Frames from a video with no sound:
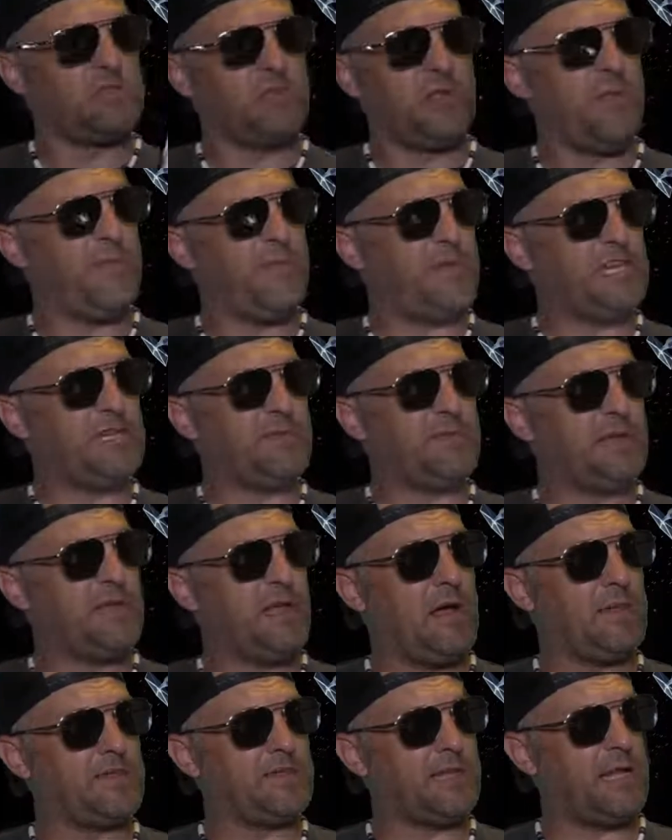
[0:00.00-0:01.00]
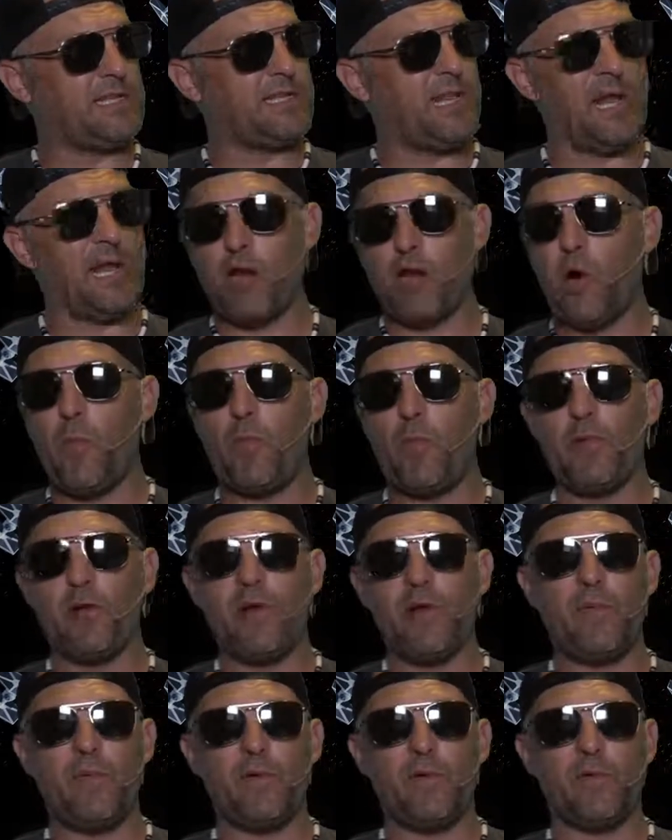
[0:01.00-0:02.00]
Nothing needs to be done besides take it home, put it
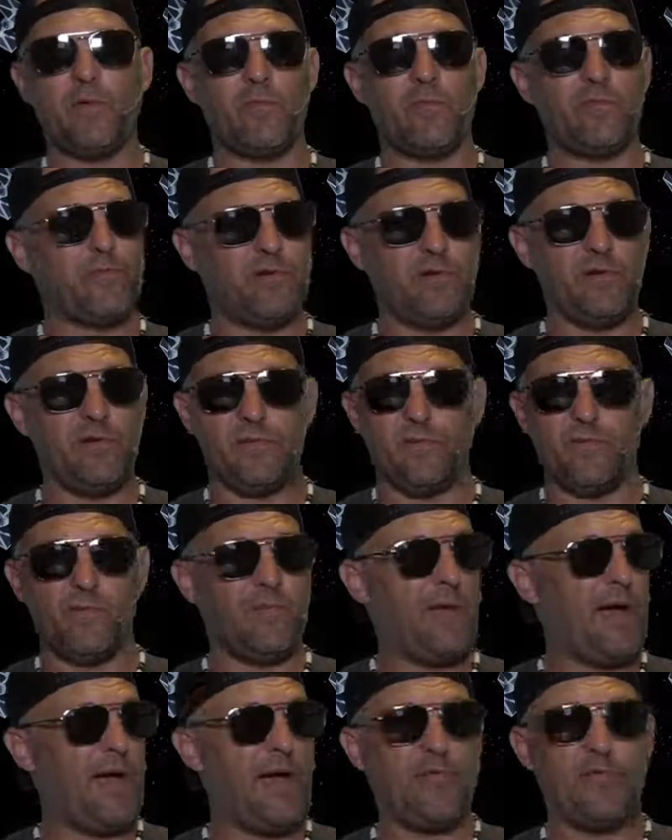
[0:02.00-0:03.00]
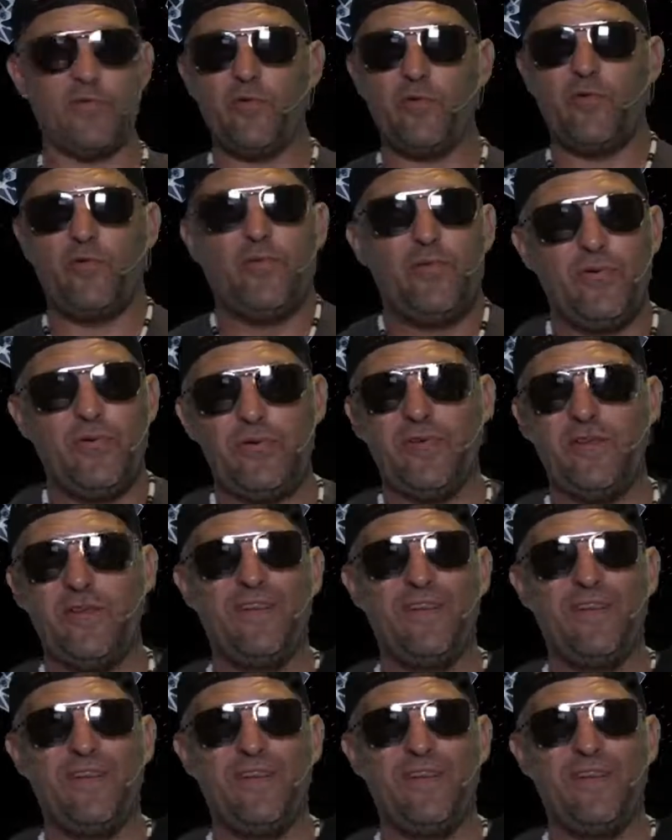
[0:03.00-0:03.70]
up in your bathroom, put